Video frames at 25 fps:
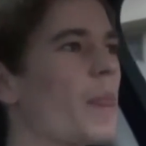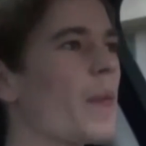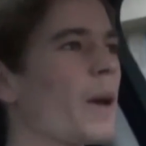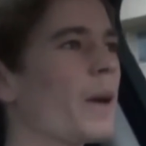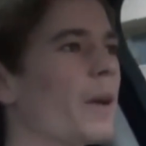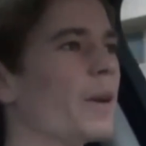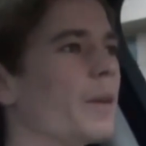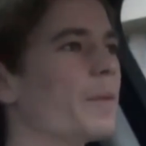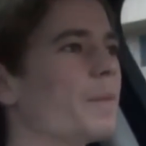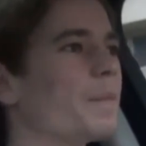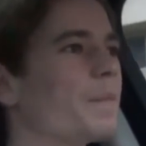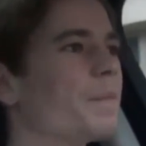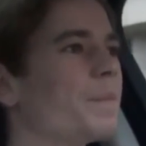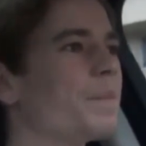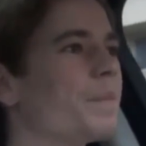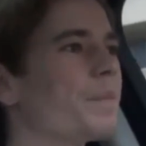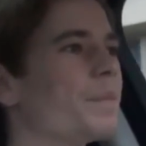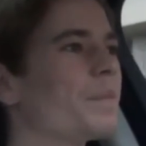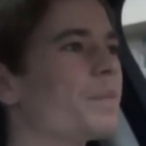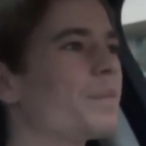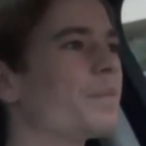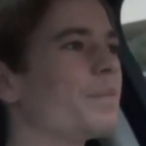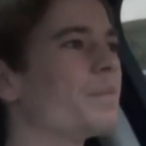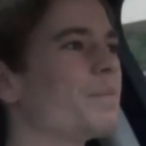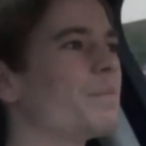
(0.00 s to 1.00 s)

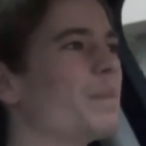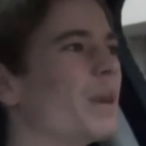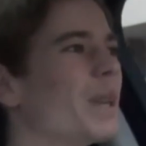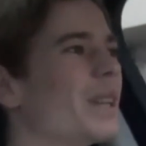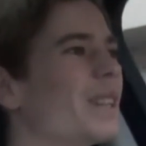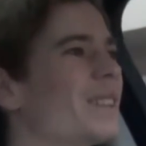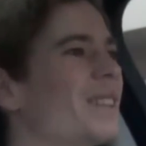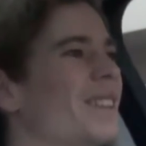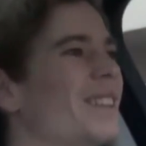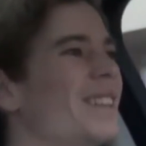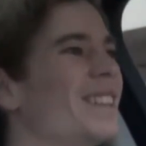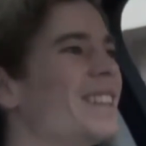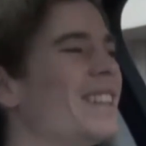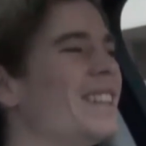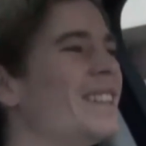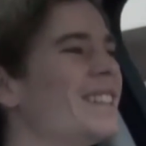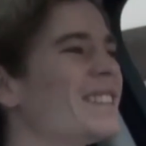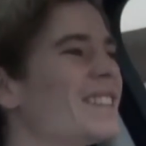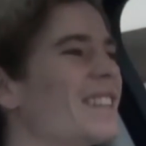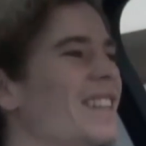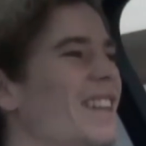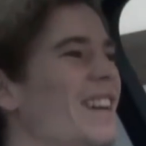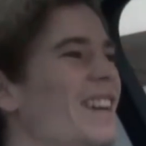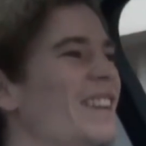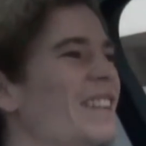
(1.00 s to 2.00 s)
But it
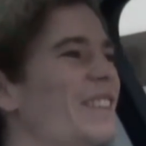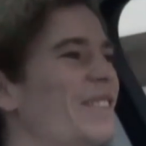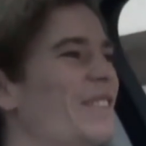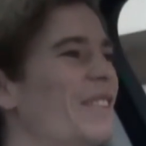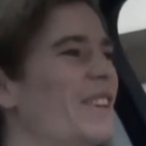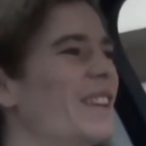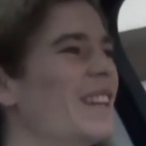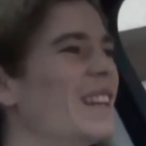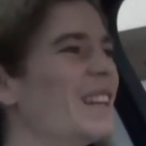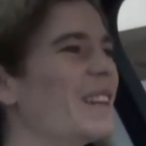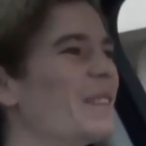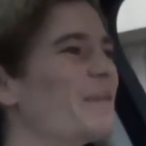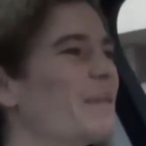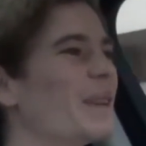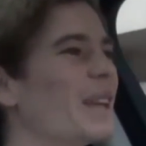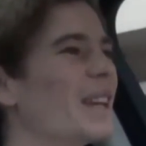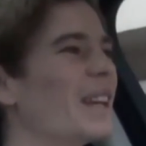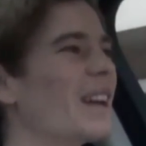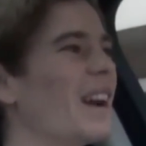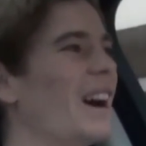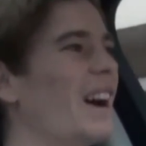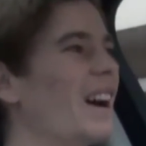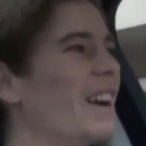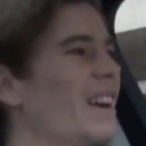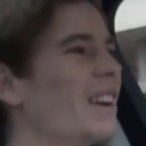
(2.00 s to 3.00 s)
is a nice feeling
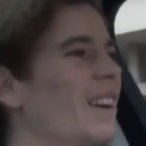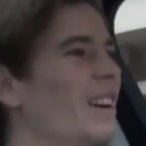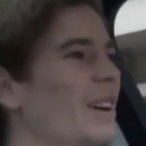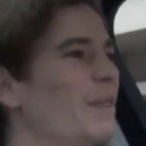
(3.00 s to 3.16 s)
being high